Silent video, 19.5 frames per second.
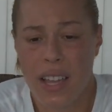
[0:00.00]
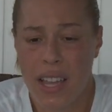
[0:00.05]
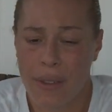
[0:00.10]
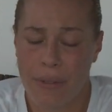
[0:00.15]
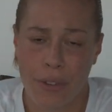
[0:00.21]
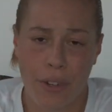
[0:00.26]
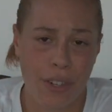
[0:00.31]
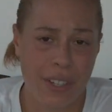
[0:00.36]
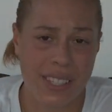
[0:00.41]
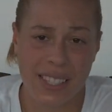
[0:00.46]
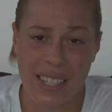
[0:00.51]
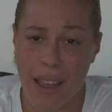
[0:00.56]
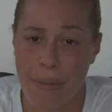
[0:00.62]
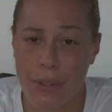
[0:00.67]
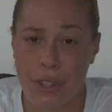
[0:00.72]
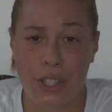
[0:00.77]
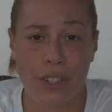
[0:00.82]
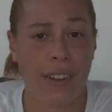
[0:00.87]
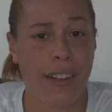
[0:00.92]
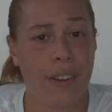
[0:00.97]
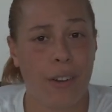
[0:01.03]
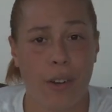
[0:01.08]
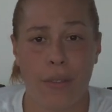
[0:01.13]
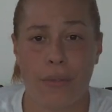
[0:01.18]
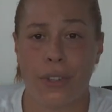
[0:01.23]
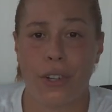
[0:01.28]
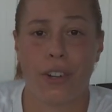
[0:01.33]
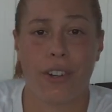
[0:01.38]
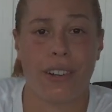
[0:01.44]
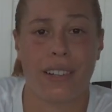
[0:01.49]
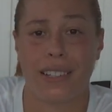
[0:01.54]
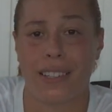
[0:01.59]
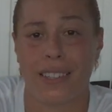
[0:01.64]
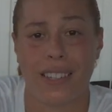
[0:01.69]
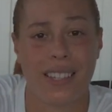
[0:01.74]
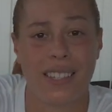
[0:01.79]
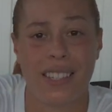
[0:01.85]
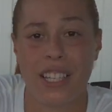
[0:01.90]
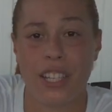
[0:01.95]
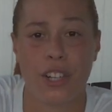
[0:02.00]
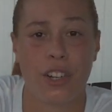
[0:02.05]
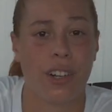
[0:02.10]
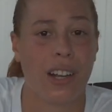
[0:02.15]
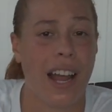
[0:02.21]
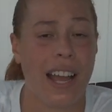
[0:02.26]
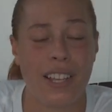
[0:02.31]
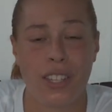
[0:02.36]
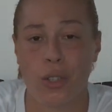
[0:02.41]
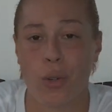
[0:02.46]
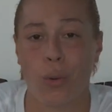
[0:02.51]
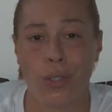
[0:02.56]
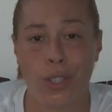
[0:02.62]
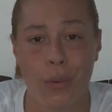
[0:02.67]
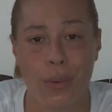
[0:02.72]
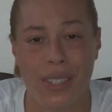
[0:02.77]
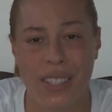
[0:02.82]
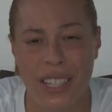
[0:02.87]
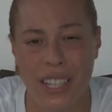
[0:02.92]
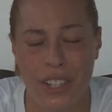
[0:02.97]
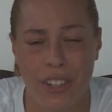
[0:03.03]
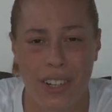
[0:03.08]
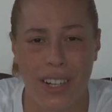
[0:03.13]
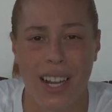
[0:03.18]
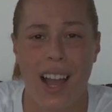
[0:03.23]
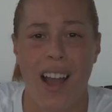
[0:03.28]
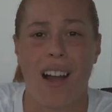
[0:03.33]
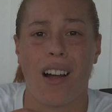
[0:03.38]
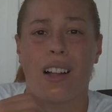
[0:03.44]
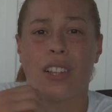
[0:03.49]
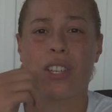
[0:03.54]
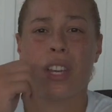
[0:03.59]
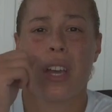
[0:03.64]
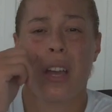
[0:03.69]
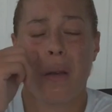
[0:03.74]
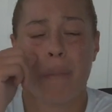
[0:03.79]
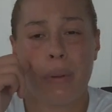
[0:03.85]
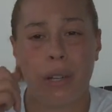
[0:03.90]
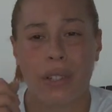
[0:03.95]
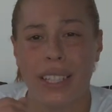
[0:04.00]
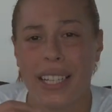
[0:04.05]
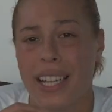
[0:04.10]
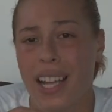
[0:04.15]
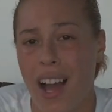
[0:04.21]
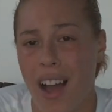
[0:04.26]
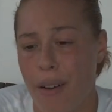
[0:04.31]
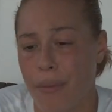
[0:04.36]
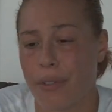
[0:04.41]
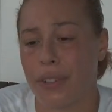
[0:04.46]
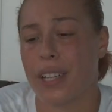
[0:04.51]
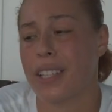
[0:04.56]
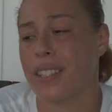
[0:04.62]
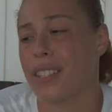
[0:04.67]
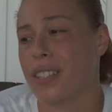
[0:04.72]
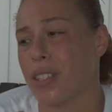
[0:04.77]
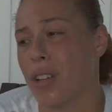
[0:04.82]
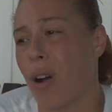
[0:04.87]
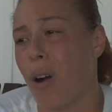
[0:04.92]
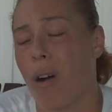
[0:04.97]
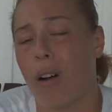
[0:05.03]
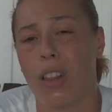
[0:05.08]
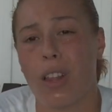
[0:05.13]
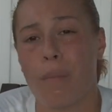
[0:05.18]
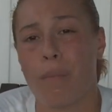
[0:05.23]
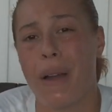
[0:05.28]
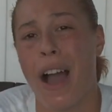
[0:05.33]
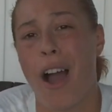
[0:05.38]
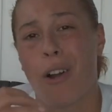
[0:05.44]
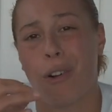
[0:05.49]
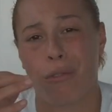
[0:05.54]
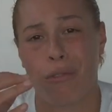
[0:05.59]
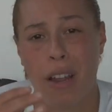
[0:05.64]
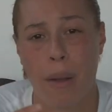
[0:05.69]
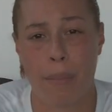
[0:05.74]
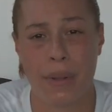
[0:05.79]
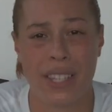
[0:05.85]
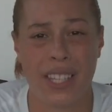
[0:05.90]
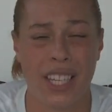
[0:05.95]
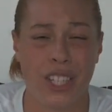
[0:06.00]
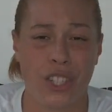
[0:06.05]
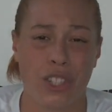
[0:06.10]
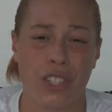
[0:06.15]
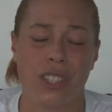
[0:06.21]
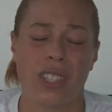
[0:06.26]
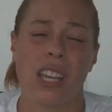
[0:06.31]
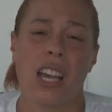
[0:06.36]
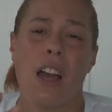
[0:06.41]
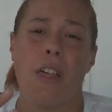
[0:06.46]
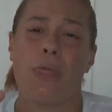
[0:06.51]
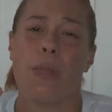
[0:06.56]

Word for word: If you're in seventh grade or if you're in a senior in high school to a senior in college, building confidence is all about repetitions.